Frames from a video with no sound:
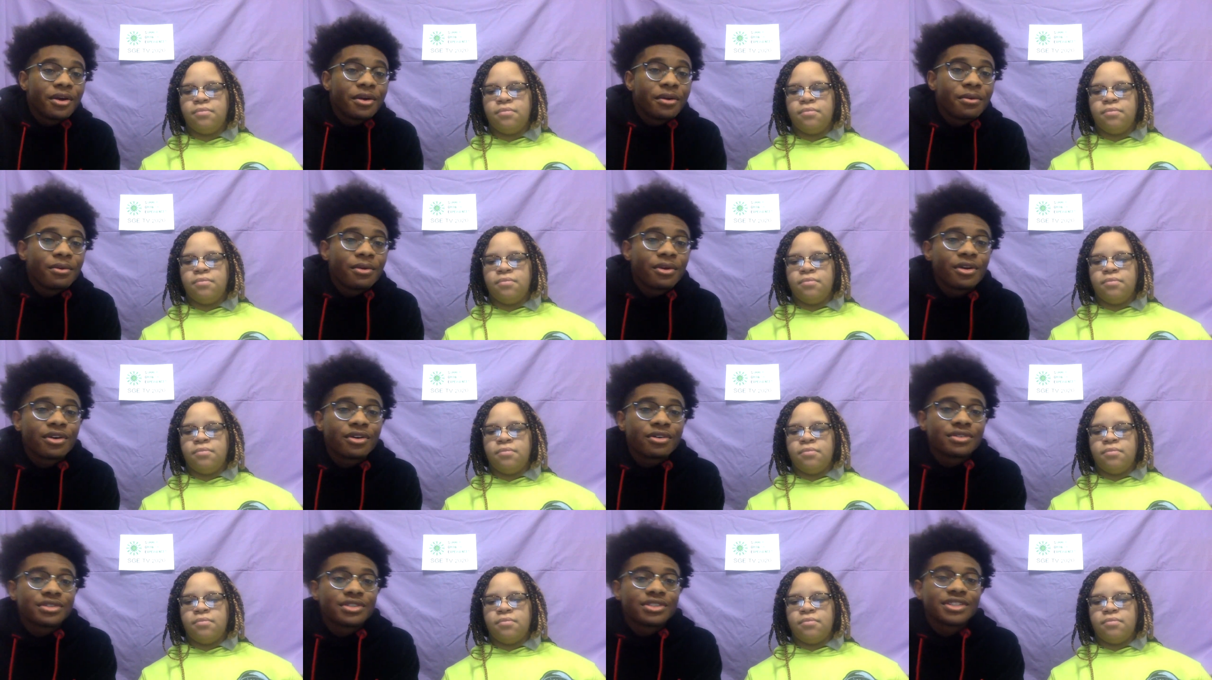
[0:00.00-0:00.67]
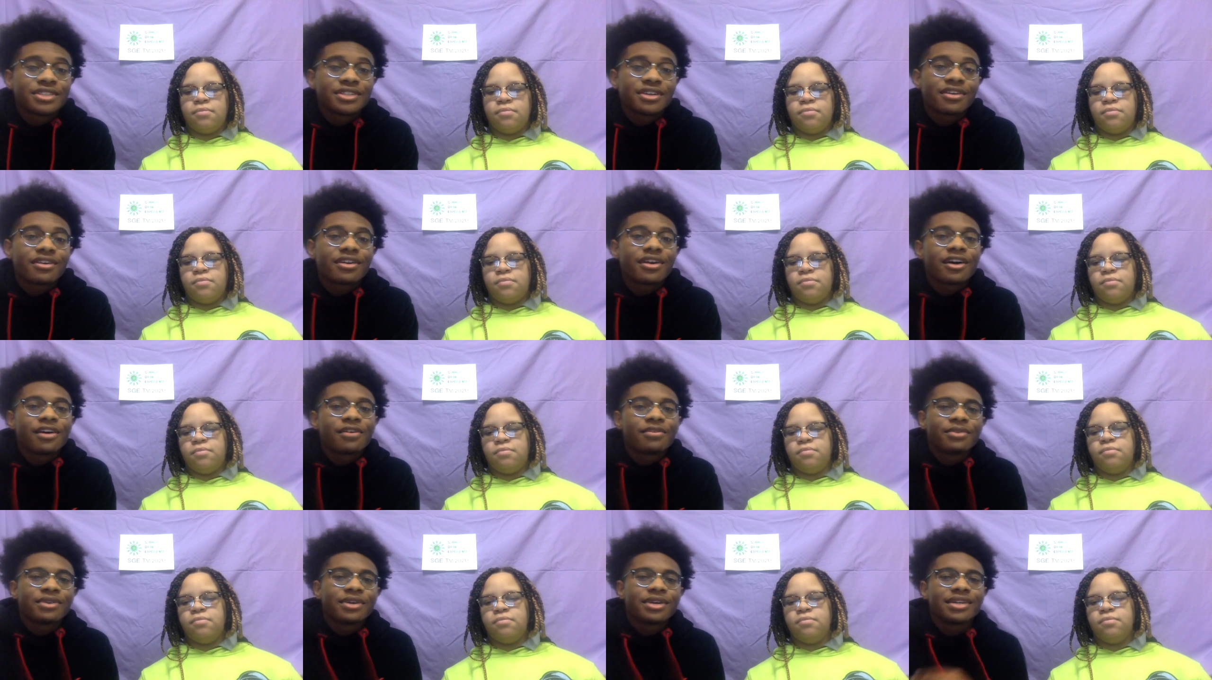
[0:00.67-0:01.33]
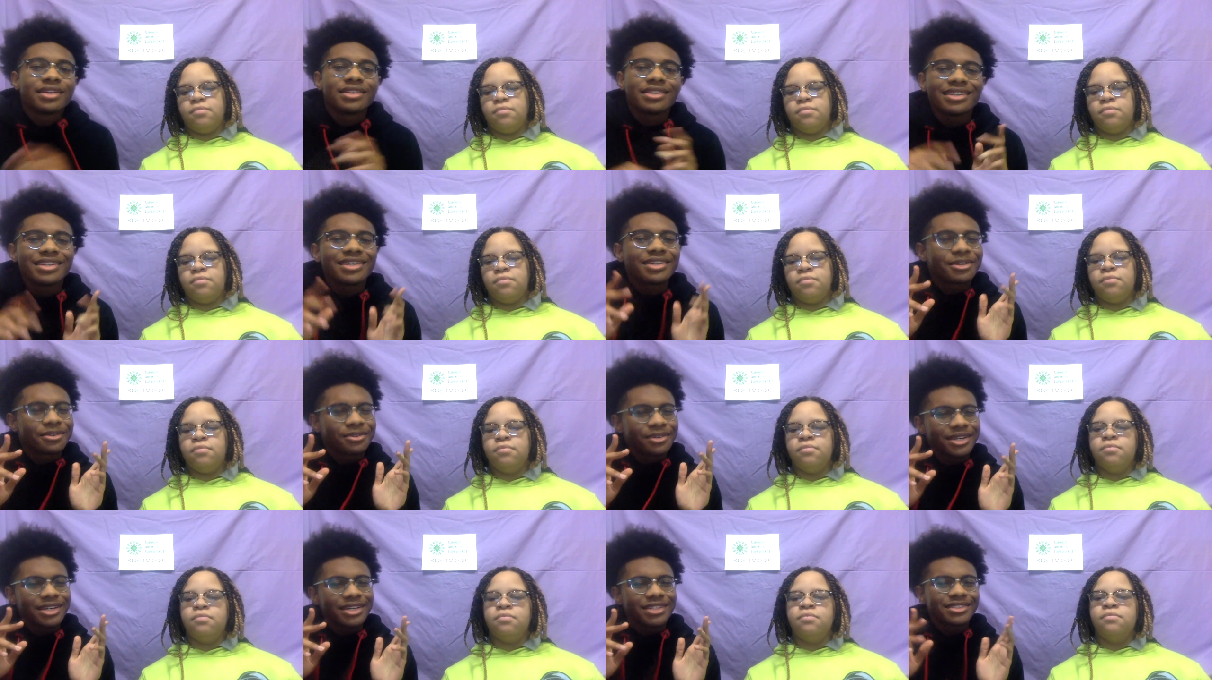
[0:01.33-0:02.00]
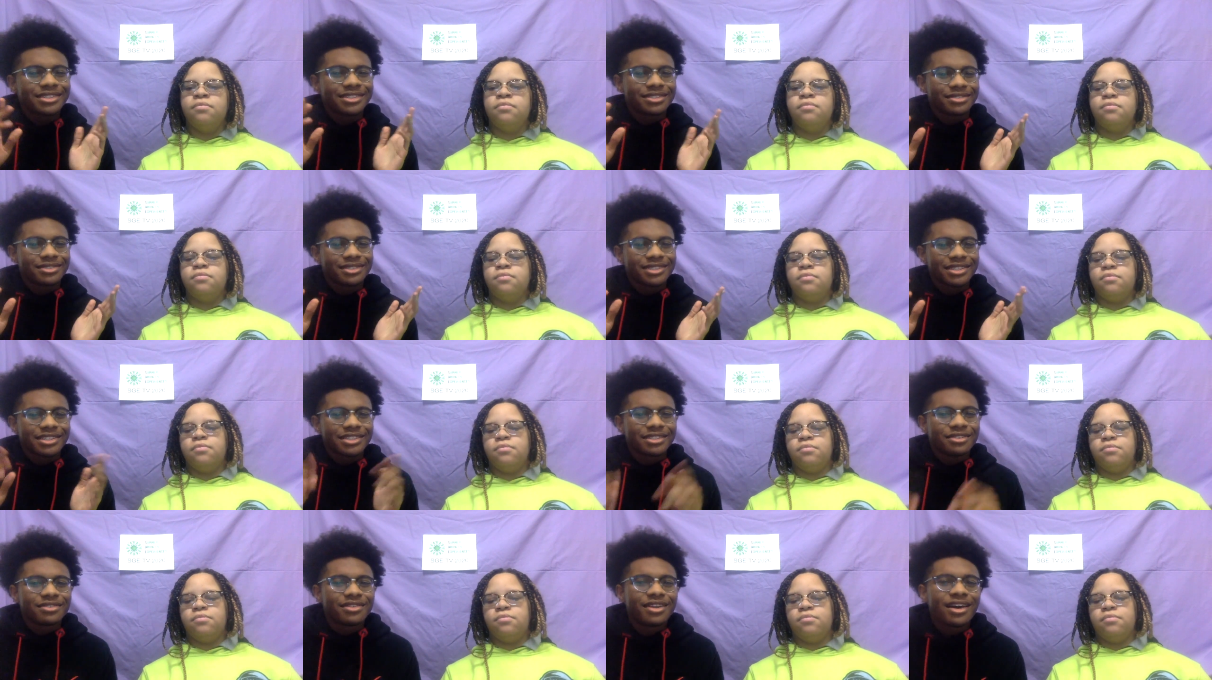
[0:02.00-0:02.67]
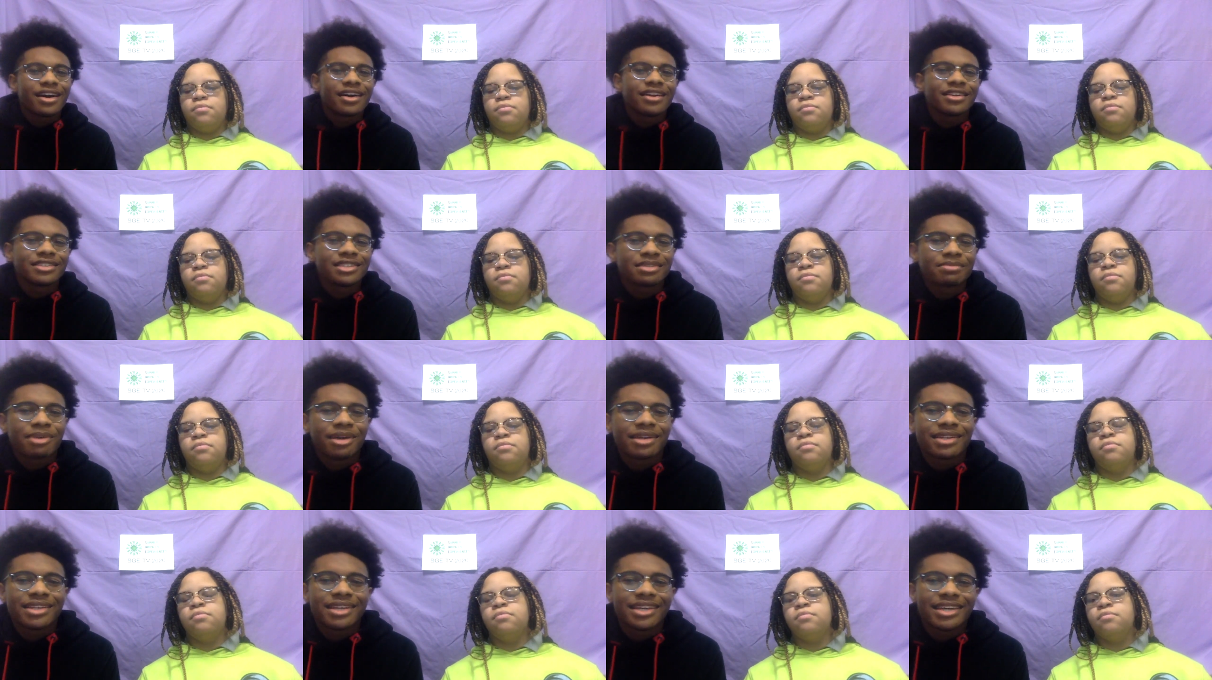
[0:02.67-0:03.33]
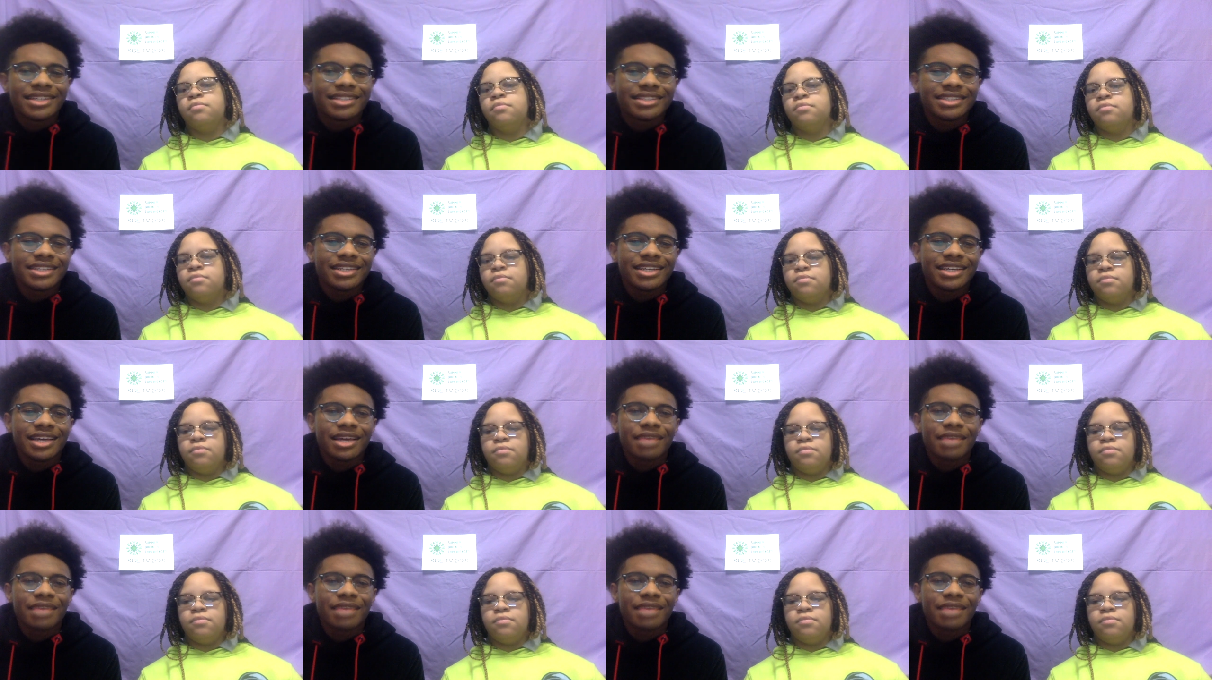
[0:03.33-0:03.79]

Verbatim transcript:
Speaker 1: We're going to start off with a little quiz to test your knowledge about the E